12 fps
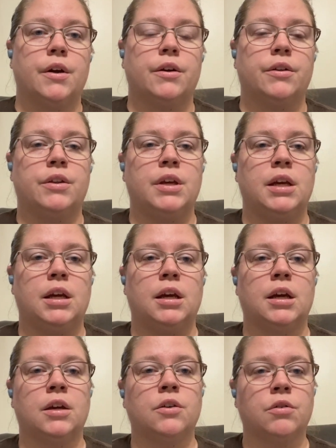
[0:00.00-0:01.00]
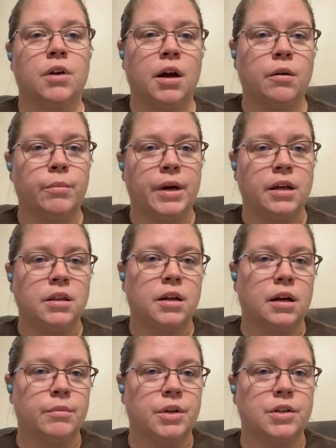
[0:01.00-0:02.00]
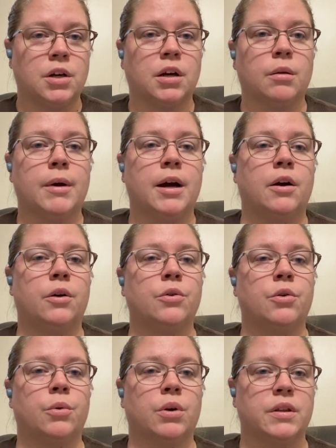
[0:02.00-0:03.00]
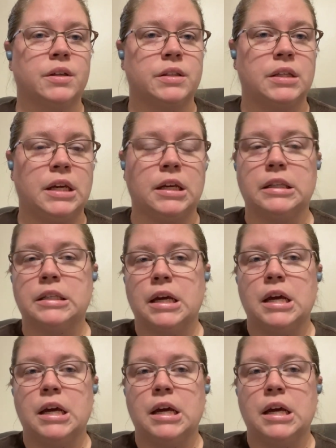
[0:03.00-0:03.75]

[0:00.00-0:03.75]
the in-ground bed that I'm going to talk about, nor the seeds,